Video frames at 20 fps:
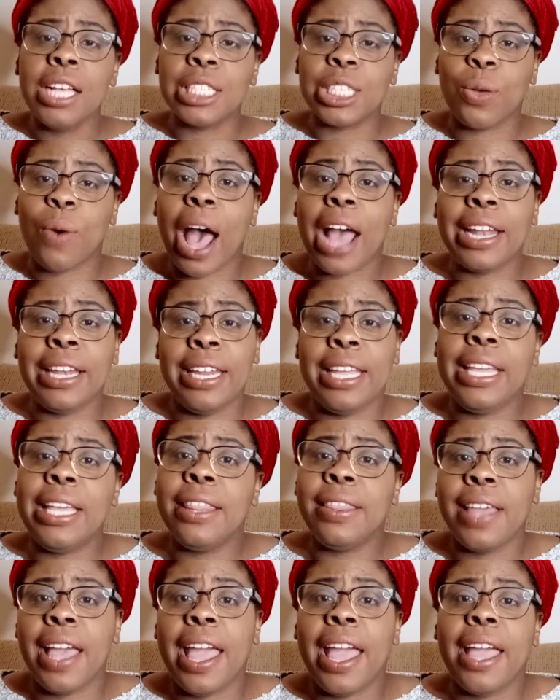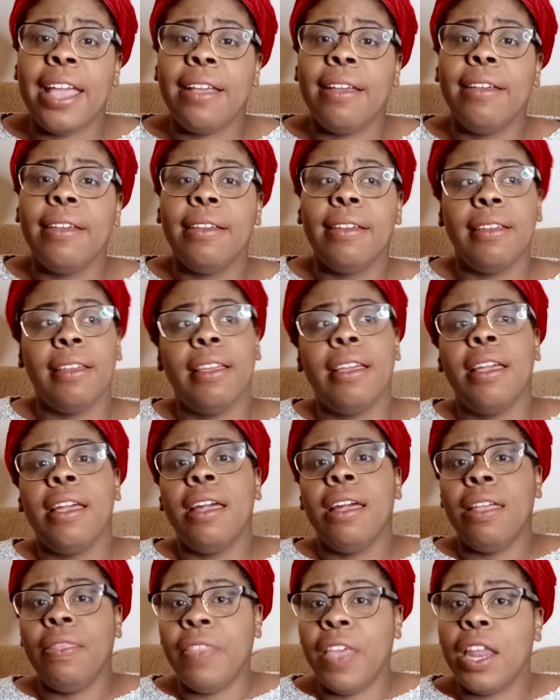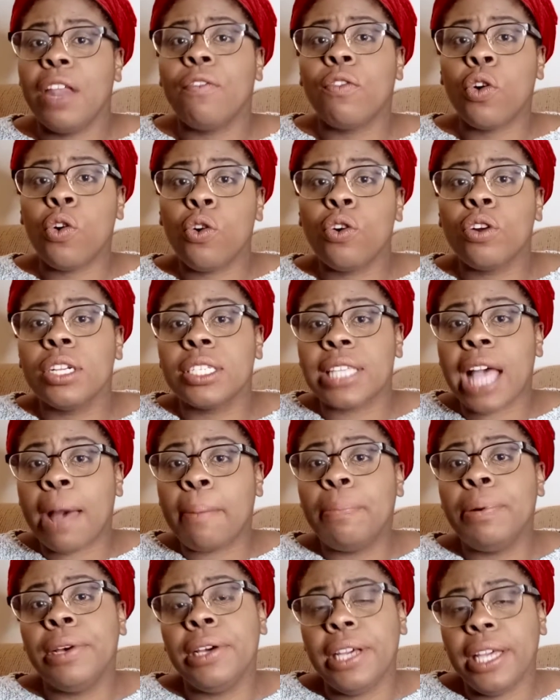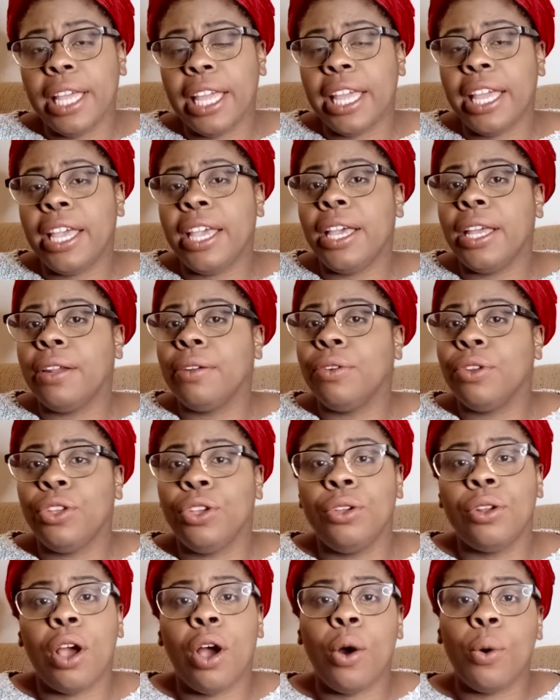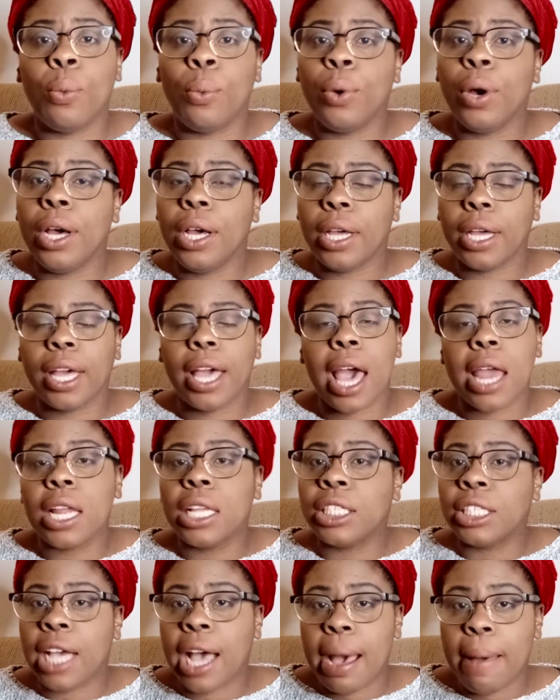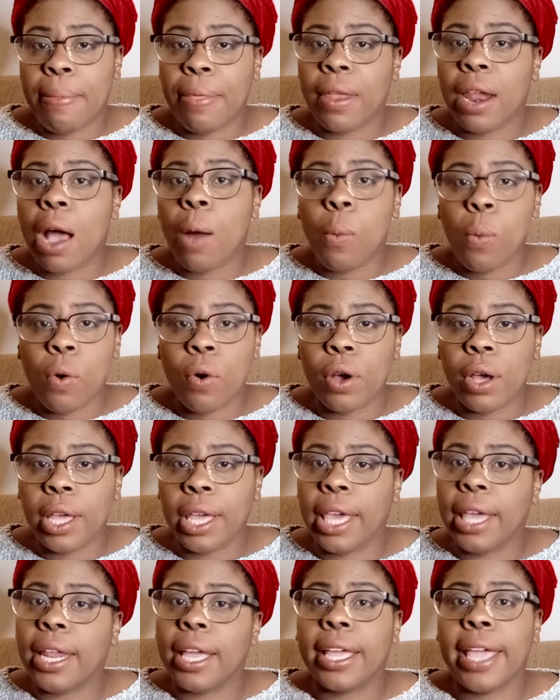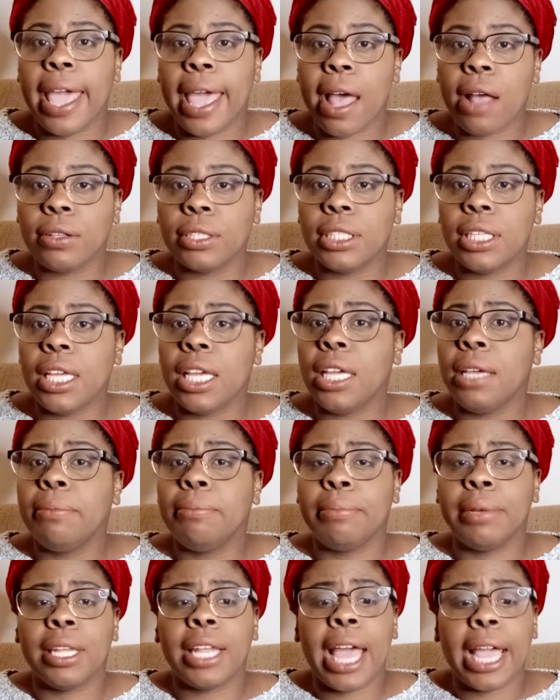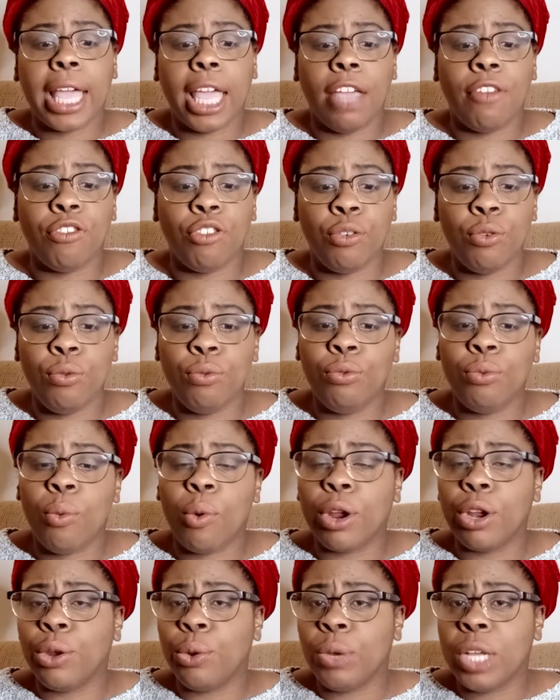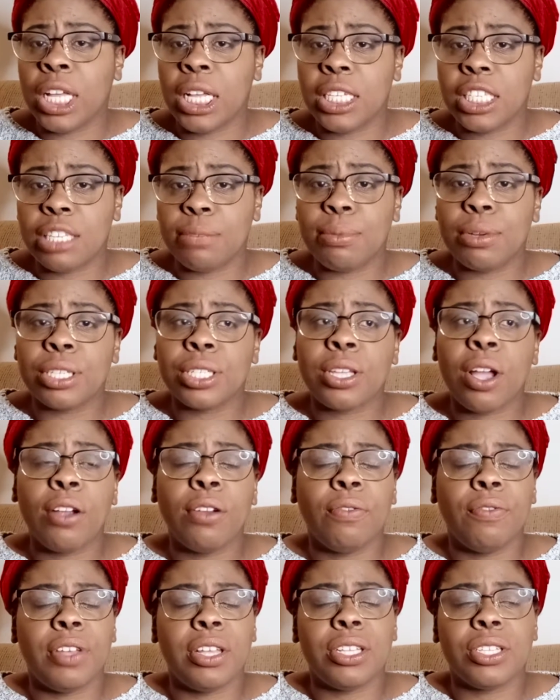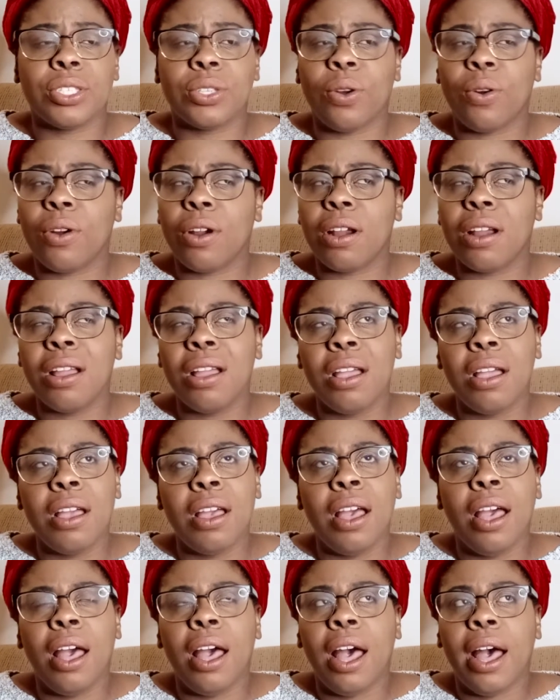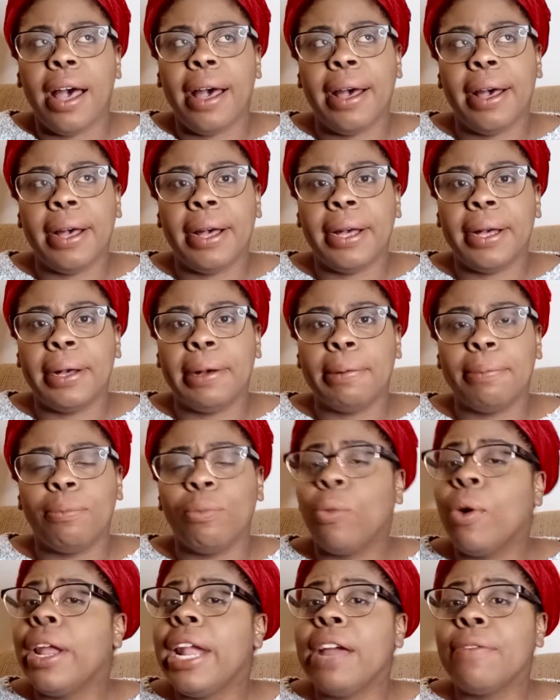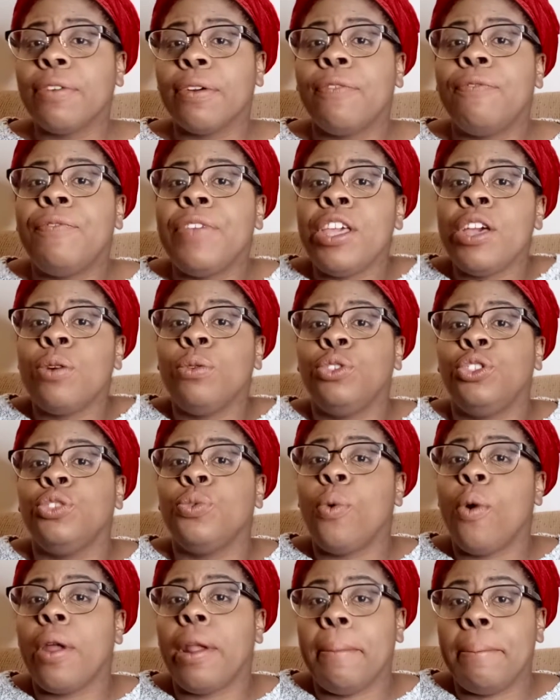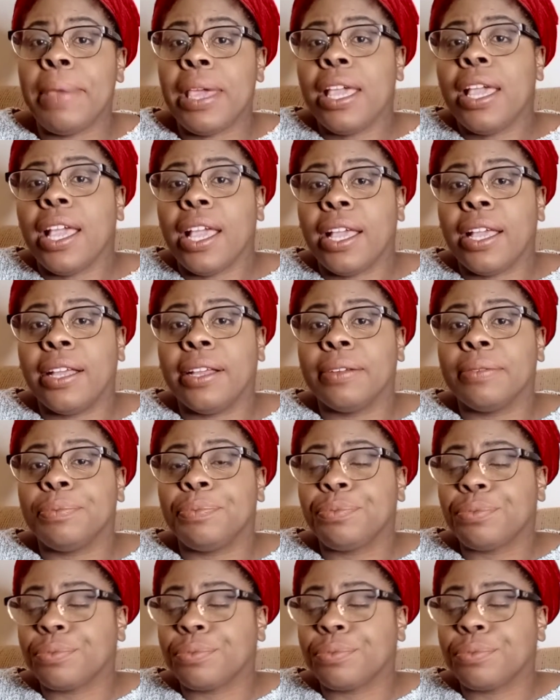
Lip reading: So I did that. Then, of course, I put in, what kind of job that I want in accounting. But like if you want to do customer service or whatever field you want to be in,